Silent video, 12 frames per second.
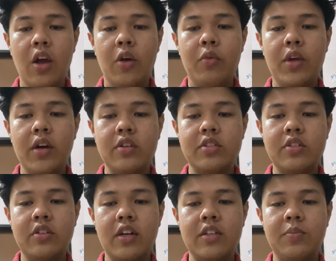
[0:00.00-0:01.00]
We
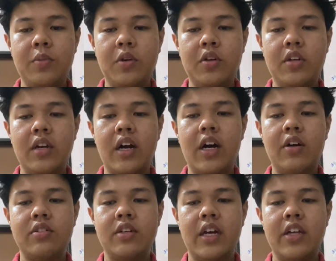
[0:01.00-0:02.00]
also explored
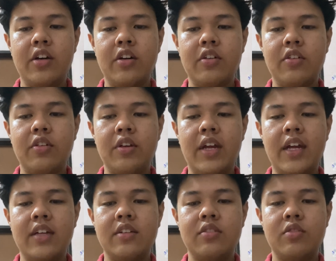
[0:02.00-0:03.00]
how diode
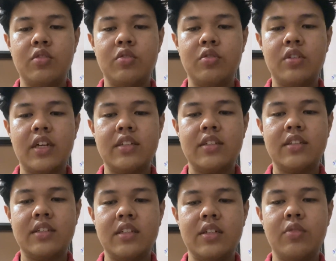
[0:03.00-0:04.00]
connect to
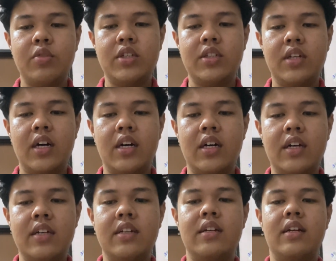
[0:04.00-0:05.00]
transistor, which
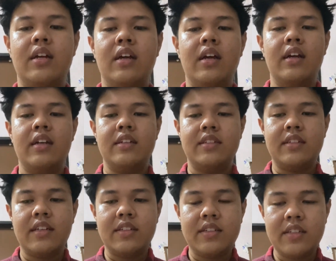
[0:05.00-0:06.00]
are
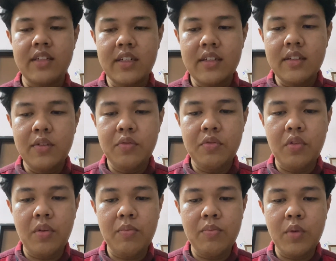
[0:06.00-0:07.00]
essential
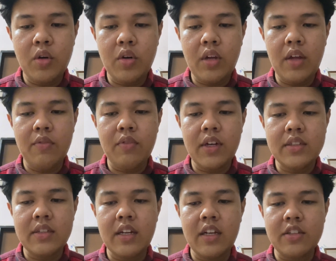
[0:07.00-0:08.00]
for more
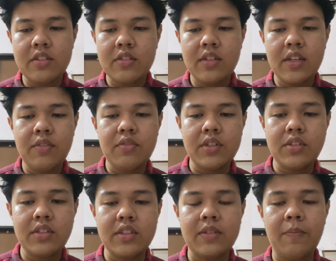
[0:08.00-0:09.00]
advanced electronic
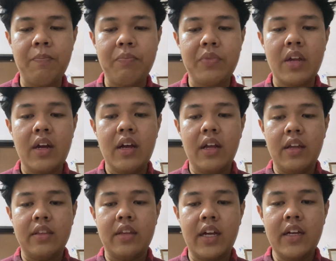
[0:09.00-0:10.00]
function.
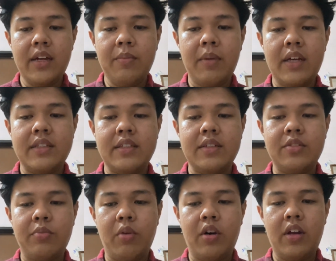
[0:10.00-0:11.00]
Diode might seem
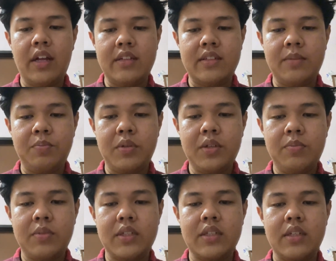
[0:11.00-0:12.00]
small and simple,
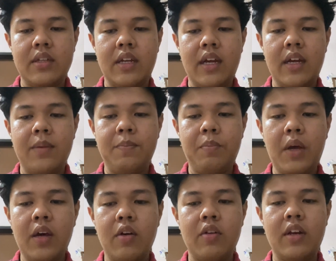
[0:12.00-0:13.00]
but their
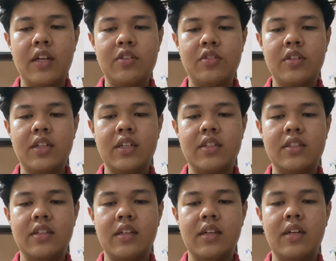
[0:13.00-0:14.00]
impact on electronics
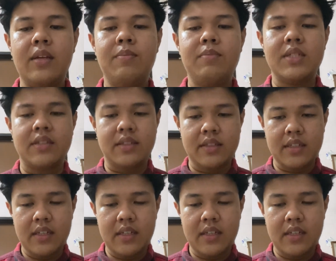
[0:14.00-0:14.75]
is immense.